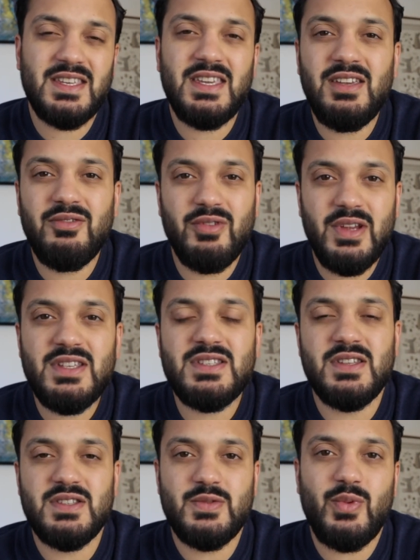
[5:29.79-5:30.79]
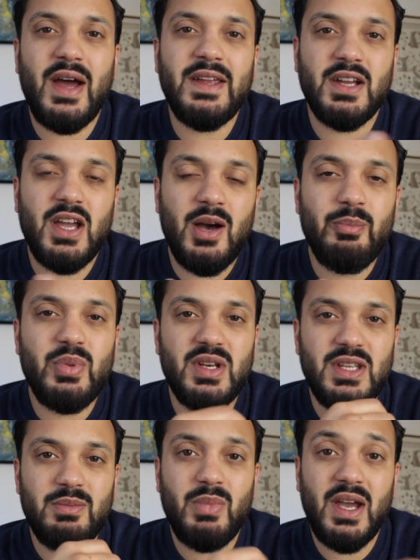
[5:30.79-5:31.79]
key reasons why a
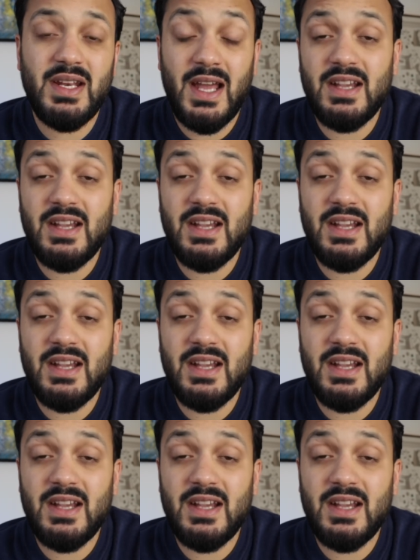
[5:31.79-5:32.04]
company might